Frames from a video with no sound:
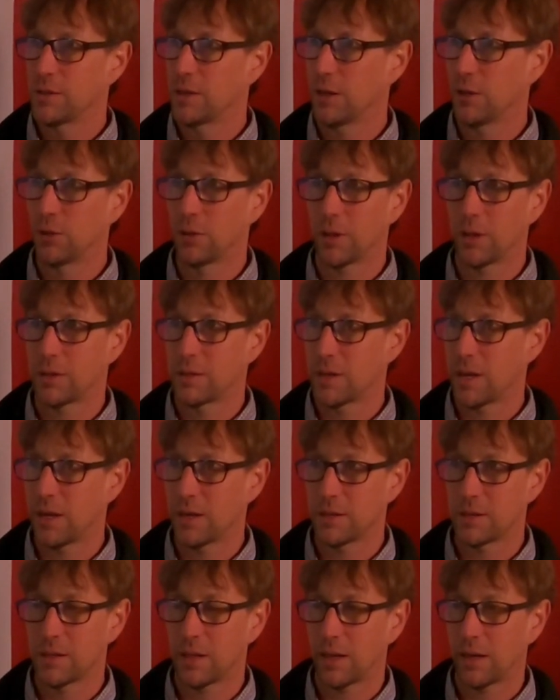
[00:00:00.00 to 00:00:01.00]
Totally
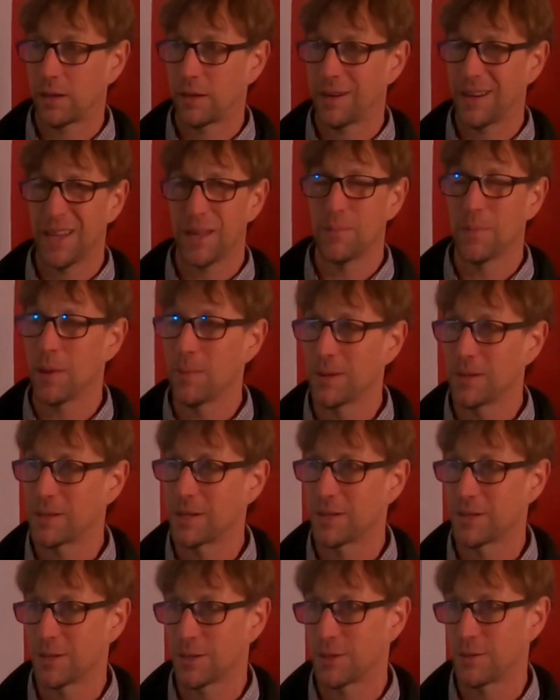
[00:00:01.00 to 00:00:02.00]
tastes like, and maybe it's
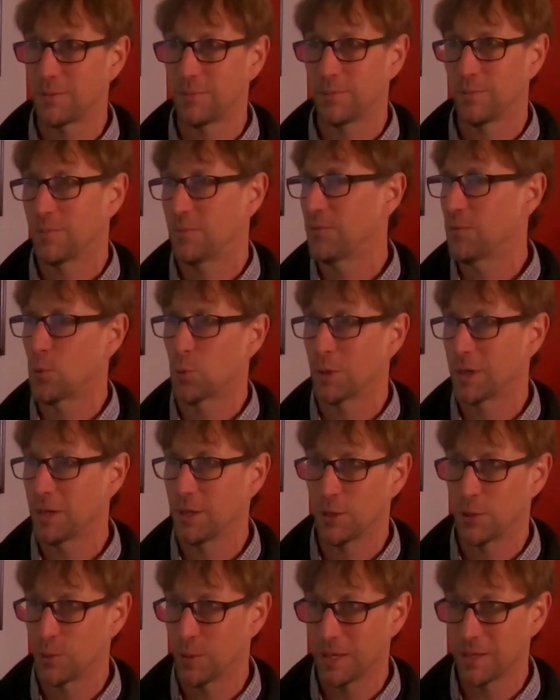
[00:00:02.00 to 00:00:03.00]
because it's 40
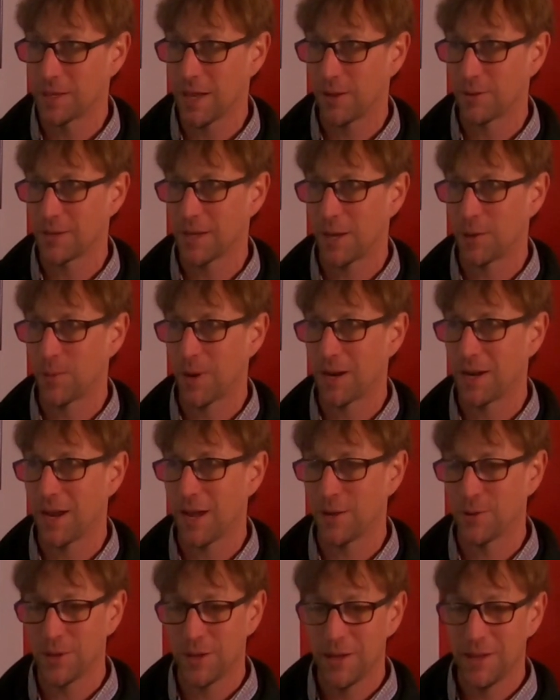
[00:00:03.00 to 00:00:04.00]
degrees outside right
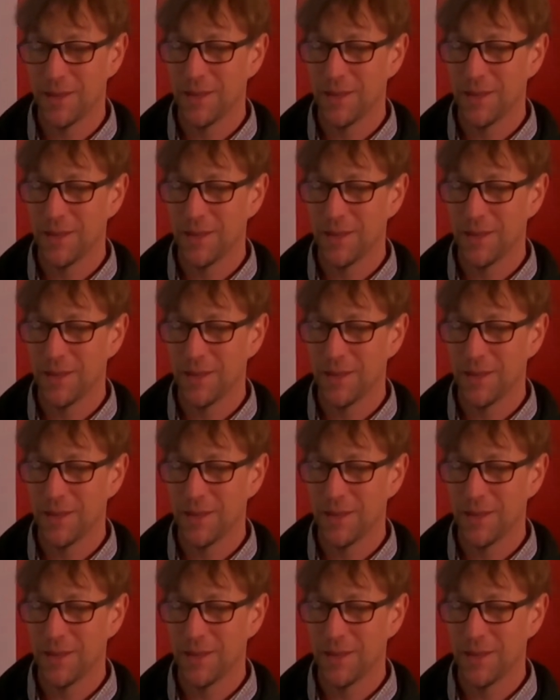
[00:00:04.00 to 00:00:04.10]
now,